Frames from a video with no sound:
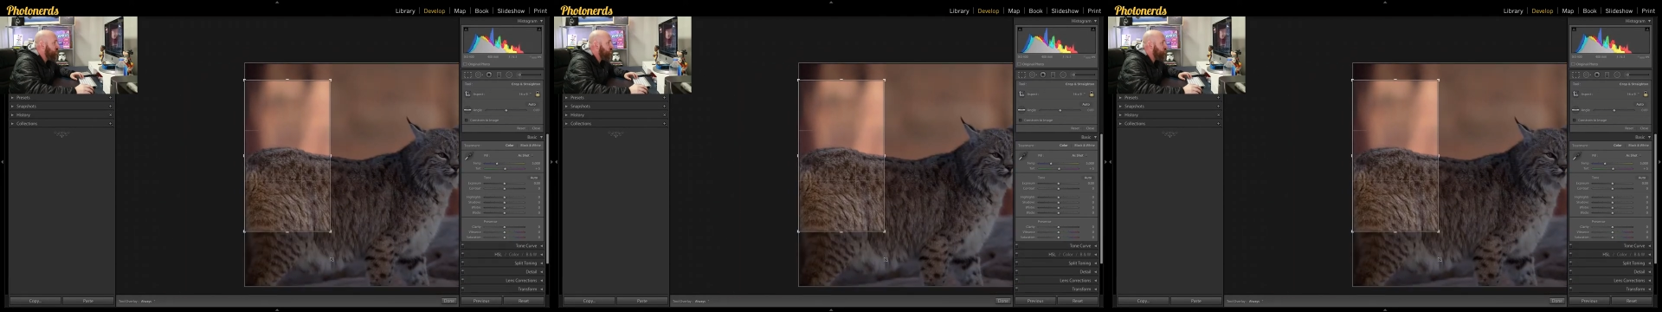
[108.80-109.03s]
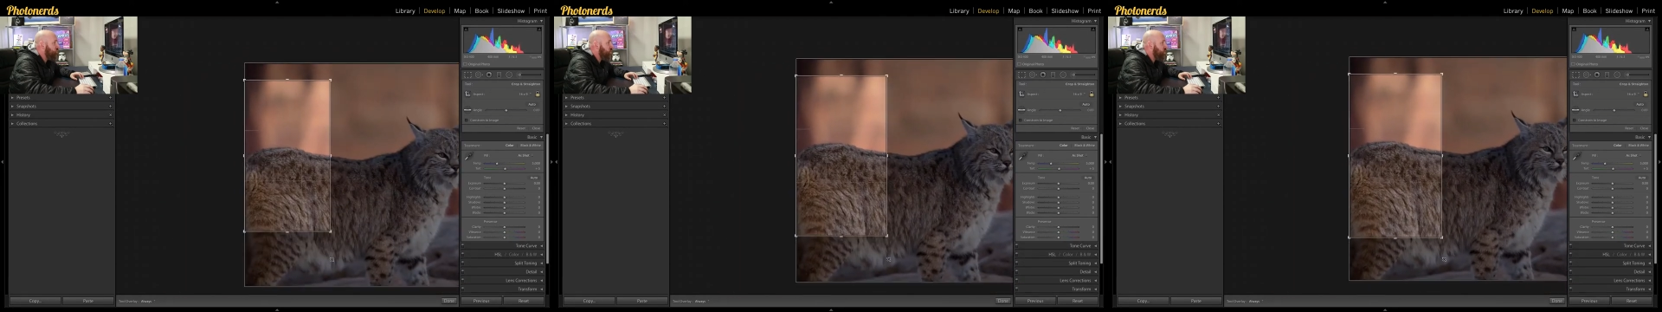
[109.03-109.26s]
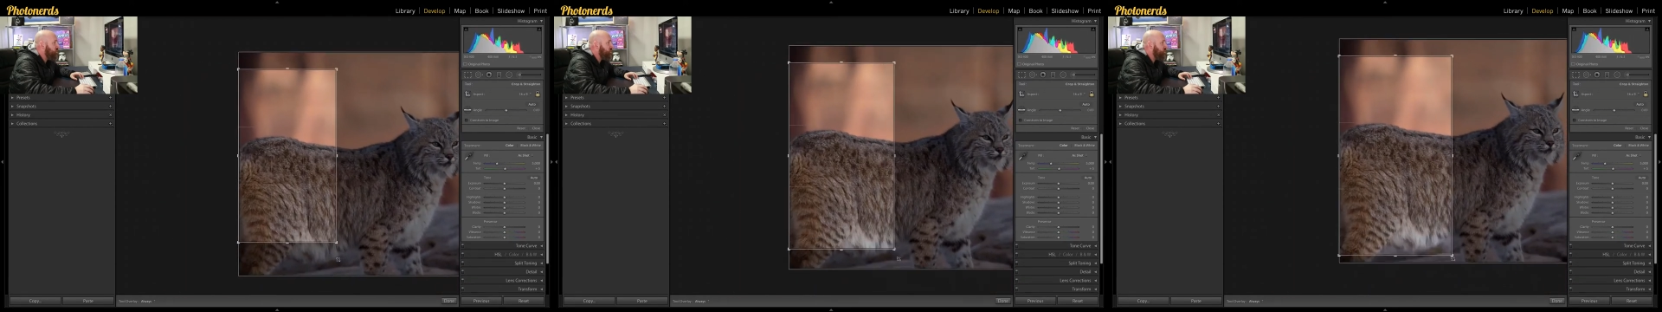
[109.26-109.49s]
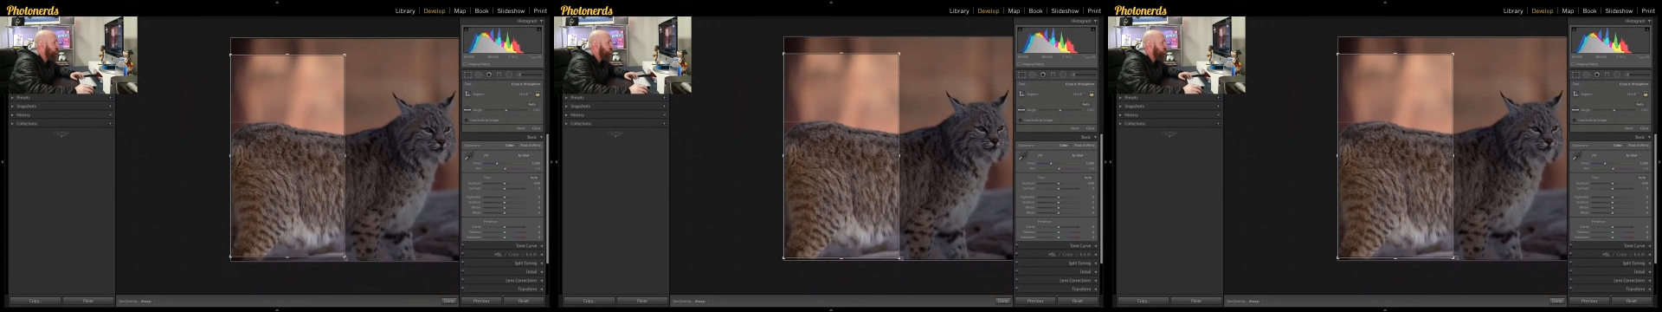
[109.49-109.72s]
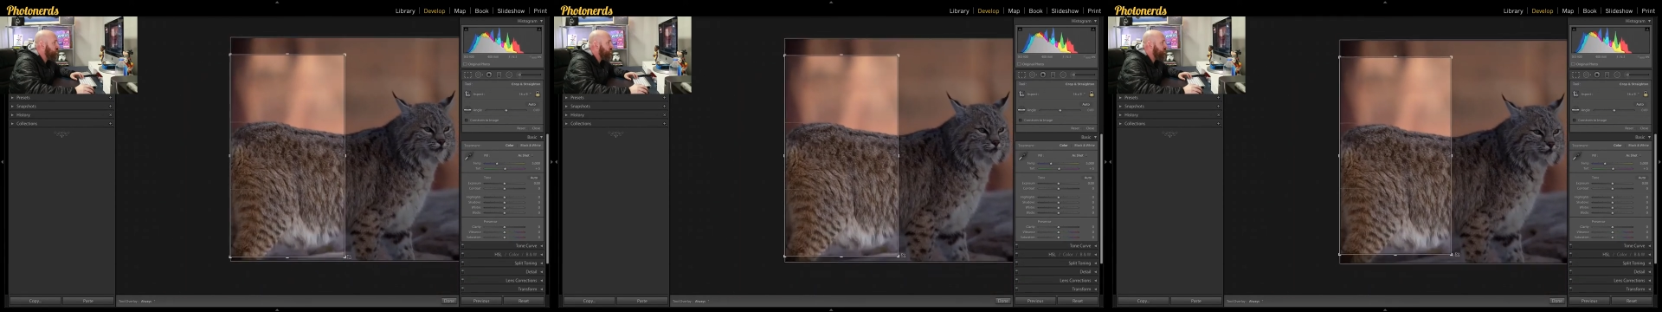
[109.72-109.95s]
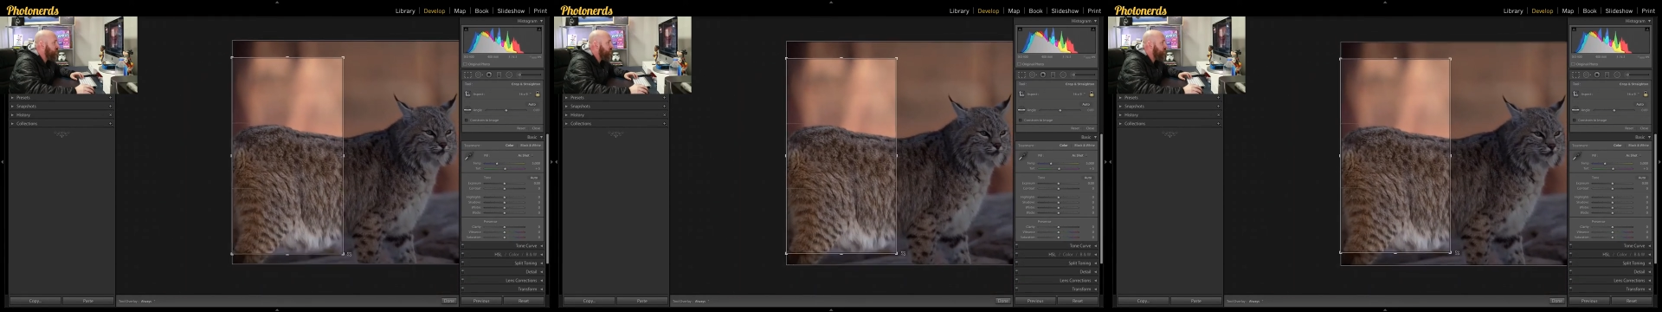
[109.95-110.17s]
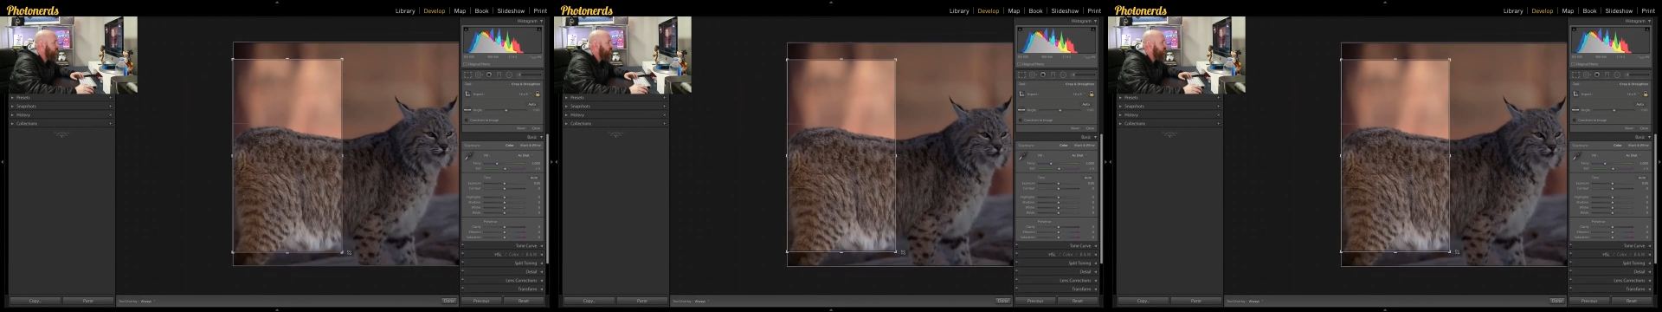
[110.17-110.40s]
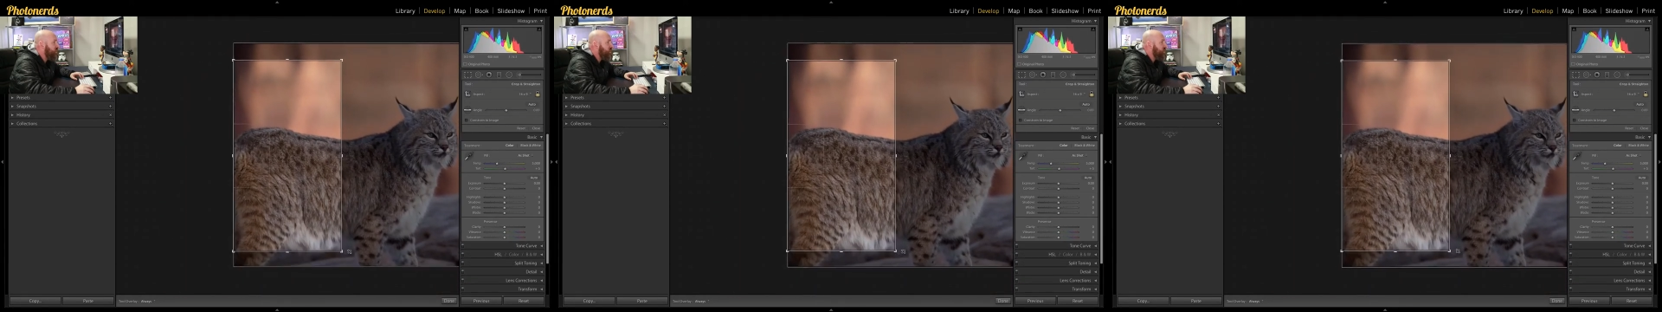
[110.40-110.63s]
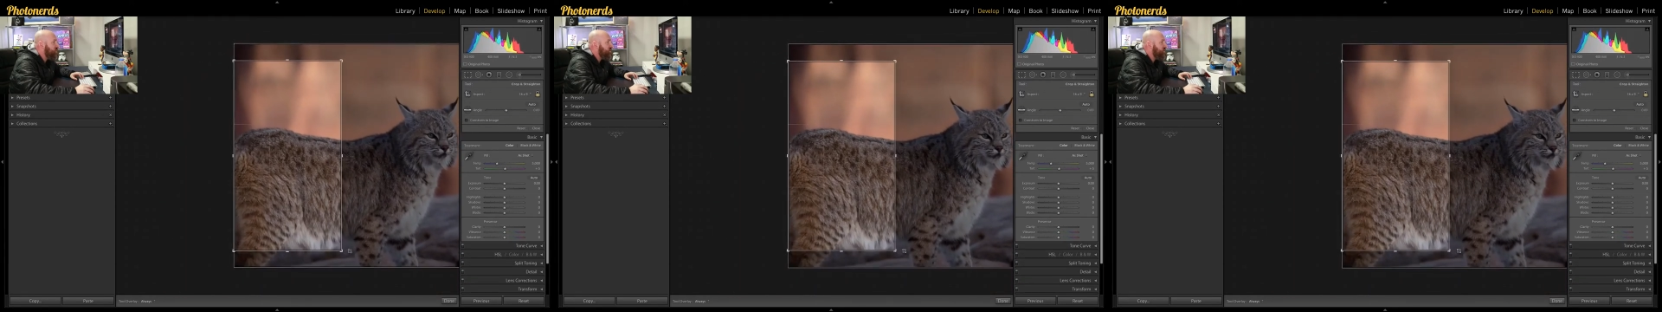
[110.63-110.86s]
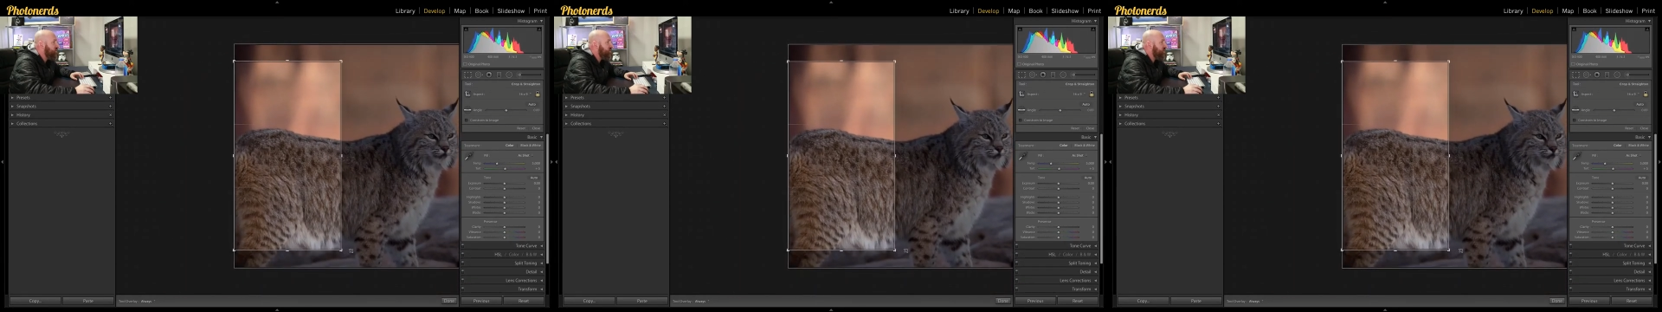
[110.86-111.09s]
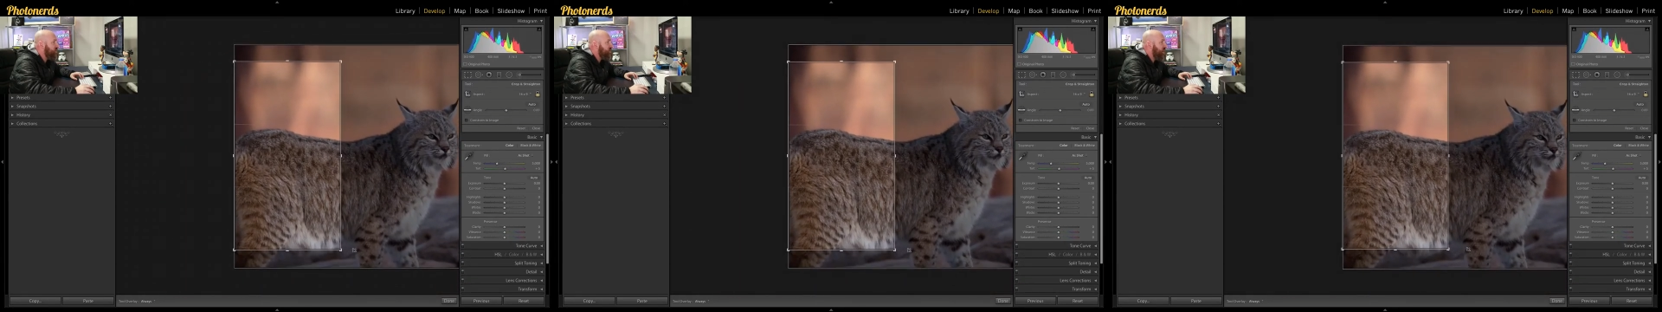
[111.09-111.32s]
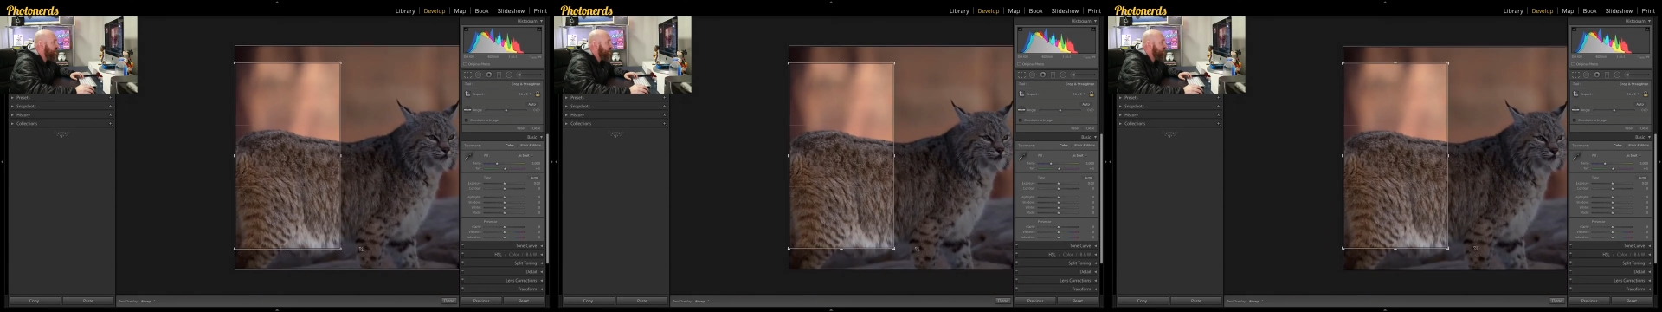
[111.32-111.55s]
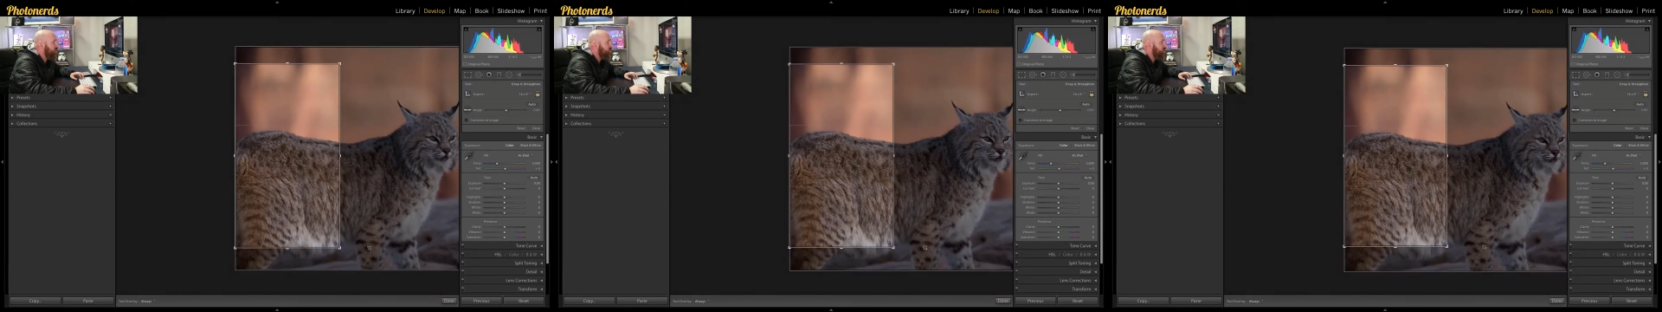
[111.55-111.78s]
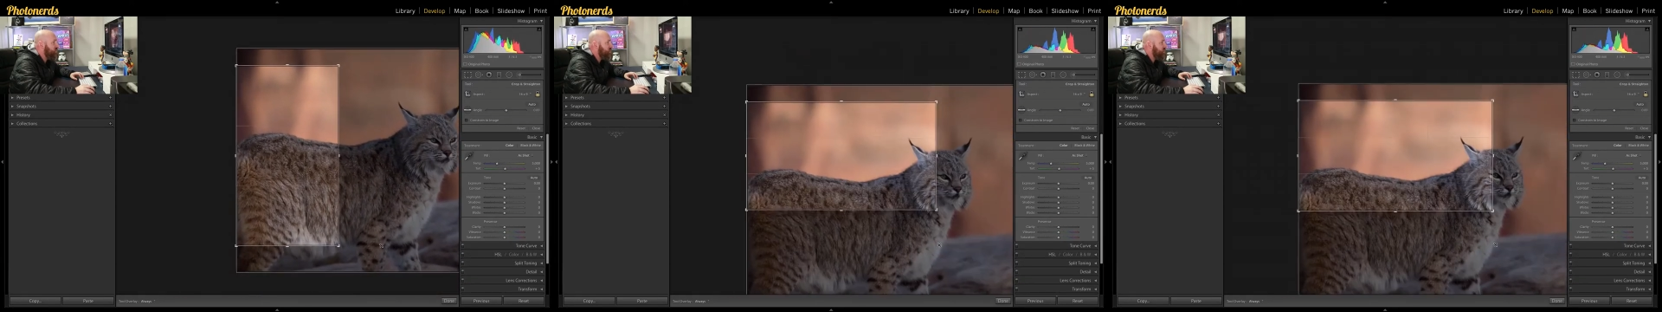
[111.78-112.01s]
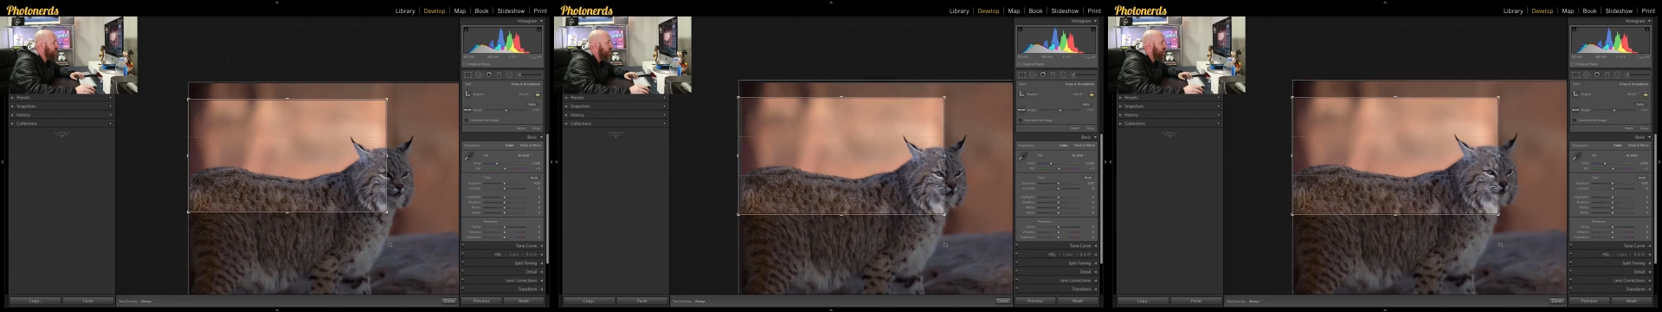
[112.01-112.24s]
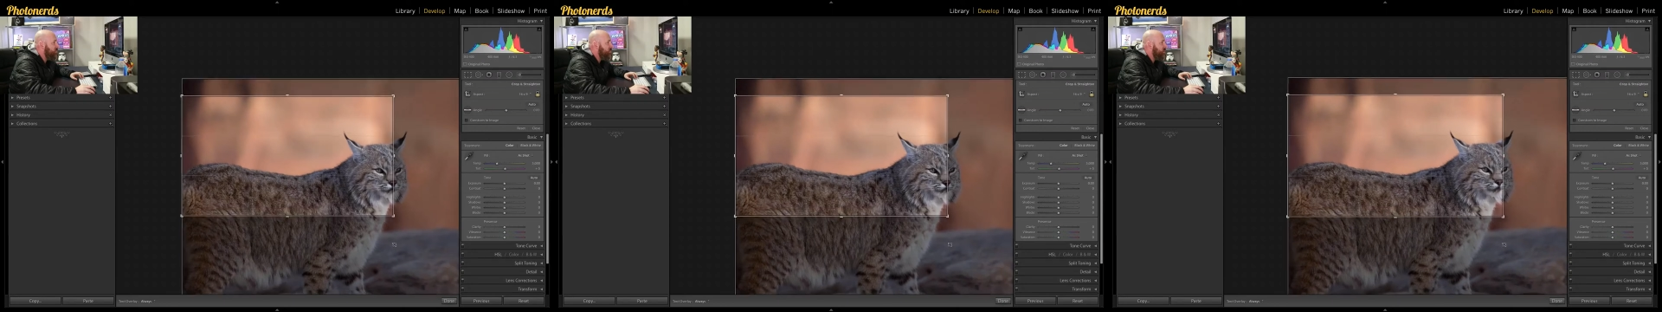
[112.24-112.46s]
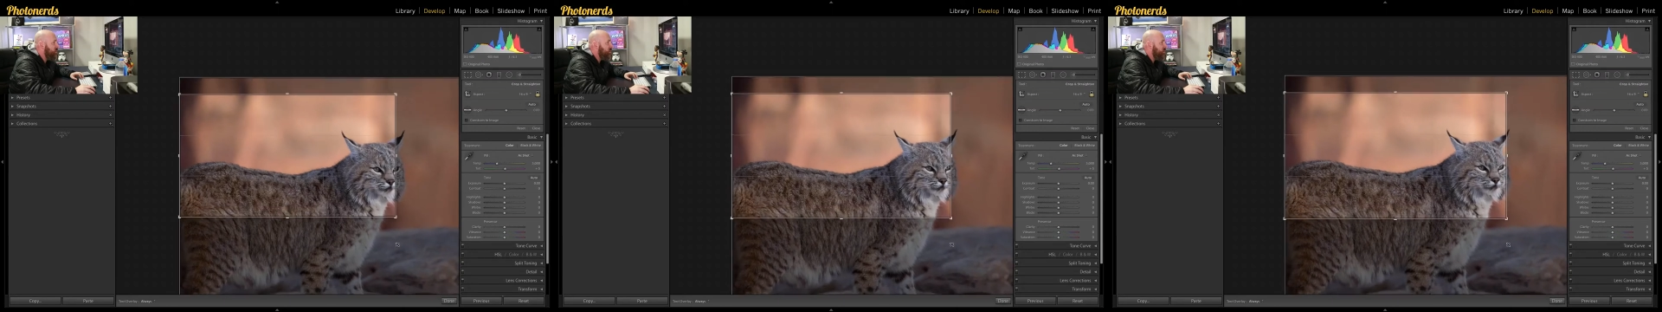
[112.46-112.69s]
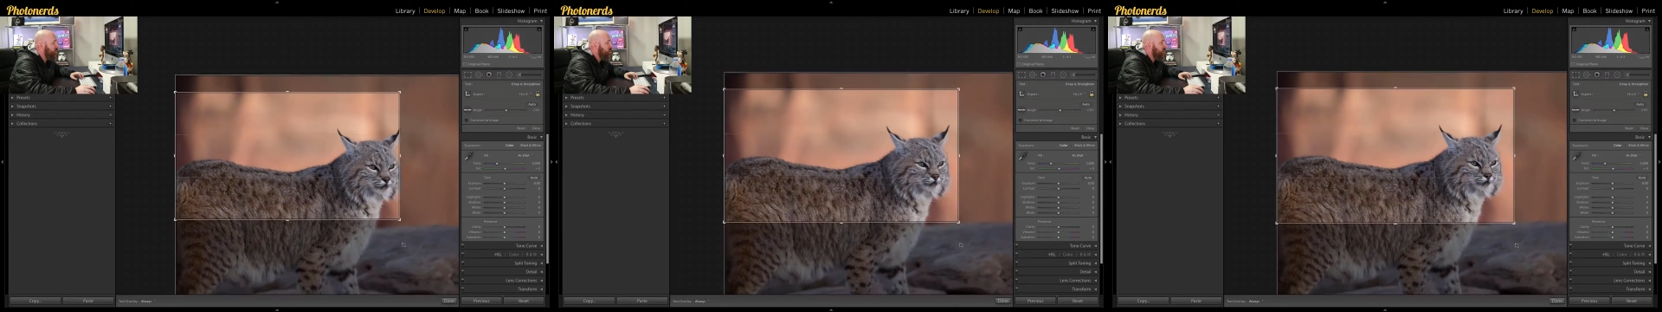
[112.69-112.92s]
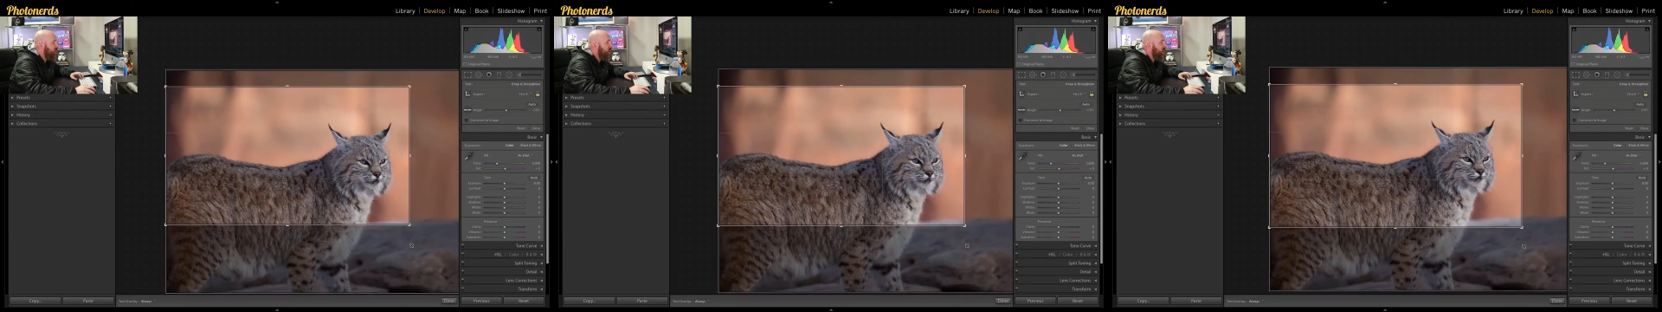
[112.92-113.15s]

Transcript: No face is visible, so there are no lips to read.